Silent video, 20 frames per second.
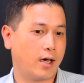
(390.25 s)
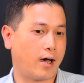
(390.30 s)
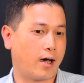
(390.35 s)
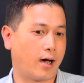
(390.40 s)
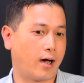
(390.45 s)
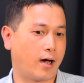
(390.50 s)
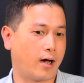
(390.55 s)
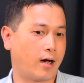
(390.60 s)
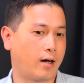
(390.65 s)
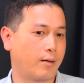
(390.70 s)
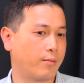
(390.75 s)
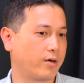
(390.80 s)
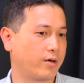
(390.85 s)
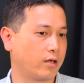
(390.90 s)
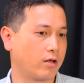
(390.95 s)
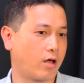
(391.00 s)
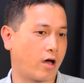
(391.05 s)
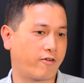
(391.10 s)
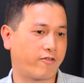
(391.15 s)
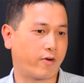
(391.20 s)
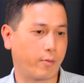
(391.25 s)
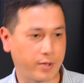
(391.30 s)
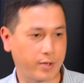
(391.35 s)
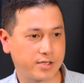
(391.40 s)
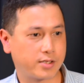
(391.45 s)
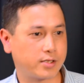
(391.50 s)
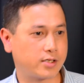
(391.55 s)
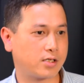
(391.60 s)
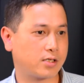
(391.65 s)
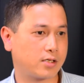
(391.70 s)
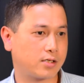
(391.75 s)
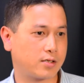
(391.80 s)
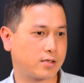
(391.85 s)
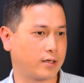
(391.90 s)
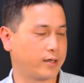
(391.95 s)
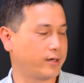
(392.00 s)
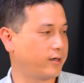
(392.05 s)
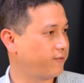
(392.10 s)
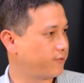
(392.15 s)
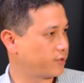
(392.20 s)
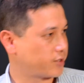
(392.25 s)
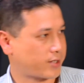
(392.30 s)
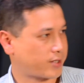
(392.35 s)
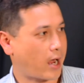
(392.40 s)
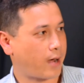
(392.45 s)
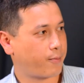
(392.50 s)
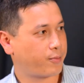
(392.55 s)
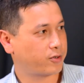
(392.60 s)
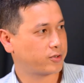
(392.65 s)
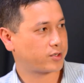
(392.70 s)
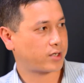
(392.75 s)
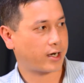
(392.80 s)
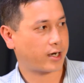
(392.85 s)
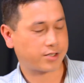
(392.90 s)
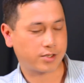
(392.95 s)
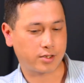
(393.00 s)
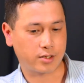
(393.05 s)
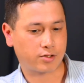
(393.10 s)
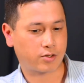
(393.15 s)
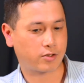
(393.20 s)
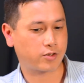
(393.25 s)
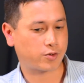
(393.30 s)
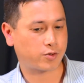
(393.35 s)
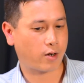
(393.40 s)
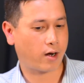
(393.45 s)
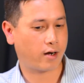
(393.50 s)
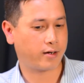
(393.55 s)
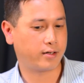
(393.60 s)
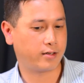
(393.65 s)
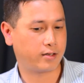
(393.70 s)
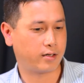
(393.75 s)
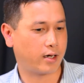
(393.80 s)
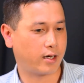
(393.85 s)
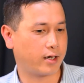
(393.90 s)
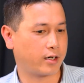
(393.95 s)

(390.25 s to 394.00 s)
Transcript: Um, a lot of our business, even Zappos, actually turns around and,